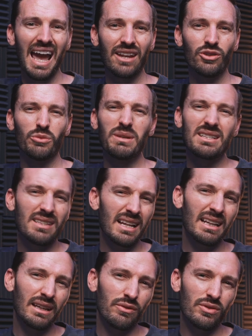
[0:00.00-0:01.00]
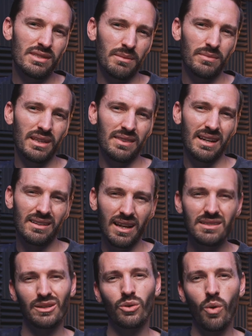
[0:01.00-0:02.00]
and you'd be settling for something that
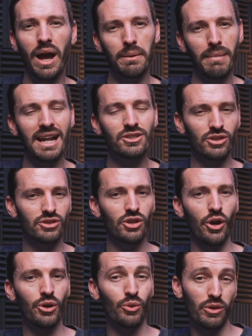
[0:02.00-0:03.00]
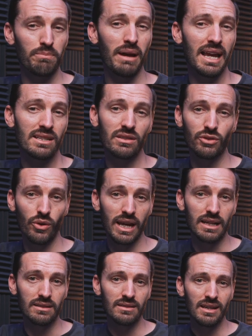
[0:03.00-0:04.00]
doesn't quite match the tone or the pace of your
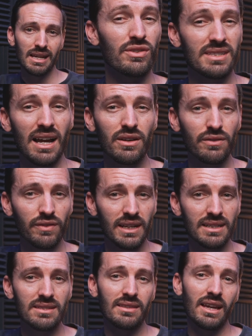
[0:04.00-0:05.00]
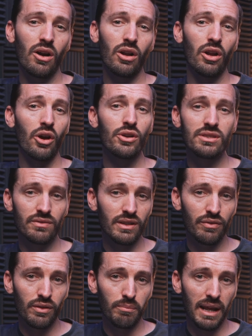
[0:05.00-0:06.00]
edit. For sound effects, there are loads of
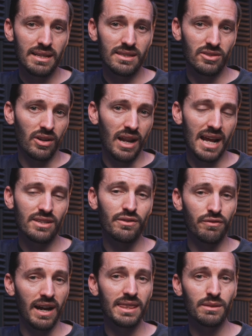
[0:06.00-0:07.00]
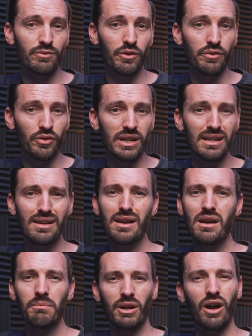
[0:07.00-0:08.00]
different places online to find them for free,
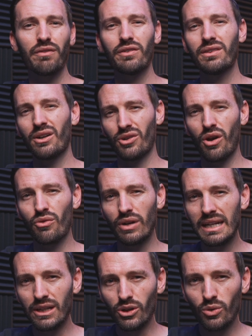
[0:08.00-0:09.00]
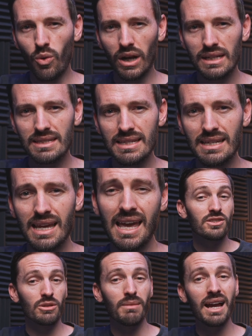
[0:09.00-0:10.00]
but often they're not really good quality.
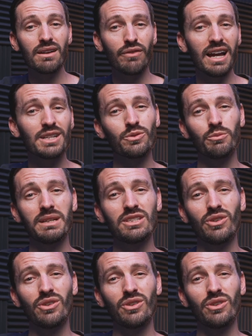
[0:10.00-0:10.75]
So my advice would be